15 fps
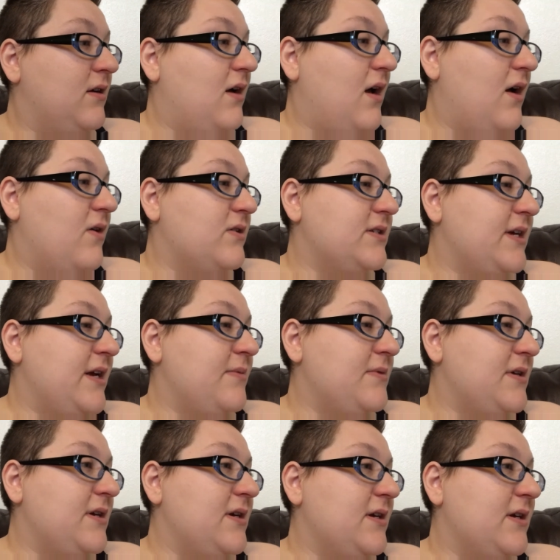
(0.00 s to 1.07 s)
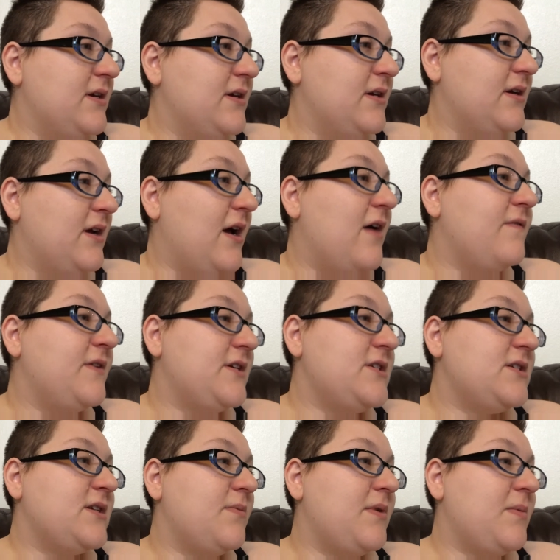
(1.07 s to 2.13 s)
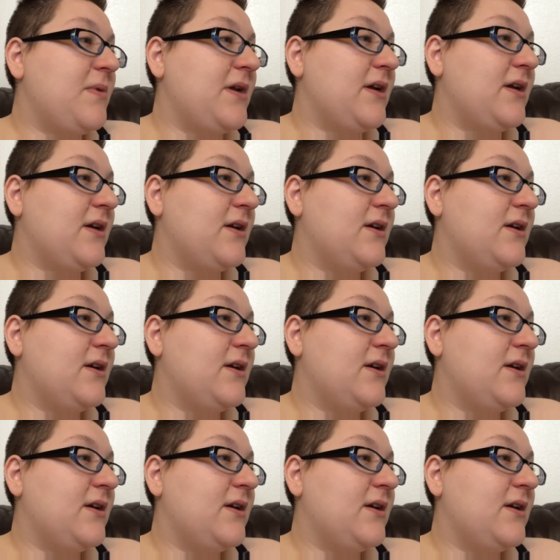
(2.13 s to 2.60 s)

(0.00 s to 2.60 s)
Oh, is it empty? Yeah. I'll fix you some in a minute.